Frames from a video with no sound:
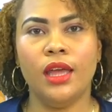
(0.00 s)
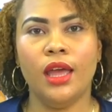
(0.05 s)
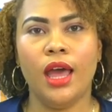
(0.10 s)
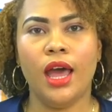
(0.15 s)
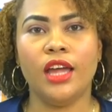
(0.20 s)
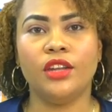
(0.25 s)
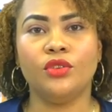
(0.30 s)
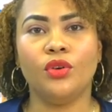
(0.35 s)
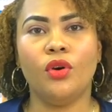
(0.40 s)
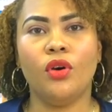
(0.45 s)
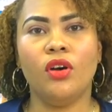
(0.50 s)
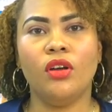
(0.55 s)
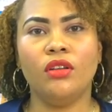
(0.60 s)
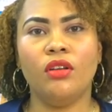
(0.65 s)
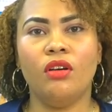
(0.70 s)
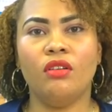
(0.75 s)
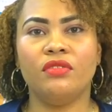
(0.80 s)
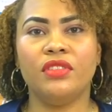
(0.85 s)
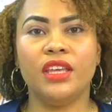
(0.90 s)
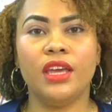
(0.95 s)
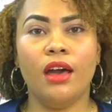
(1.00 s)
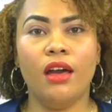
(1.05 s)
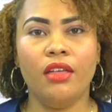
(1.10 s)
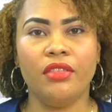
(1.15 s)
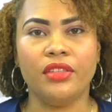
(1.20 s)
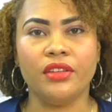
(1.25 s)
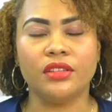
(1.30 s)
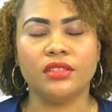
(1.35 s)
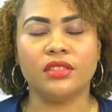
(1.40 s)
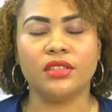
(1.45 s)
and all of the
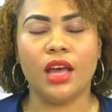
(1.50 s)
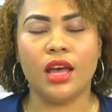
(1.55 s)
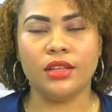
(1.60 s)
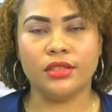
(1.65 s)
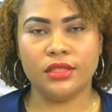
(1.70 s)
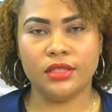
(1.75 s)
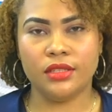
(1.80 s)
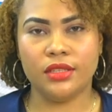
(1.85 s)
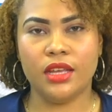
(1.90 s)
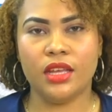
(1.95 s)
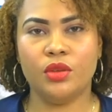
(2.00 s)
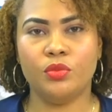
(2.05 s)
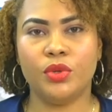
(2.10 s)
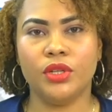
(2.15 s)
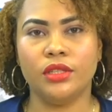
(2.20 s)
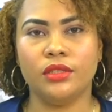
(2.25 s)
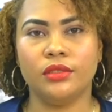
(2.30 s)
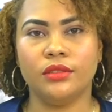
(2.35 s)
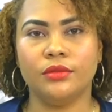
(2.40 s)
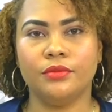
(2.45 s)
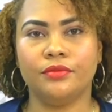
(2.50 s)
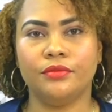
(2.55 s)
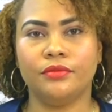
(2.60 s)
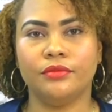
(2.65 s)
others are stable.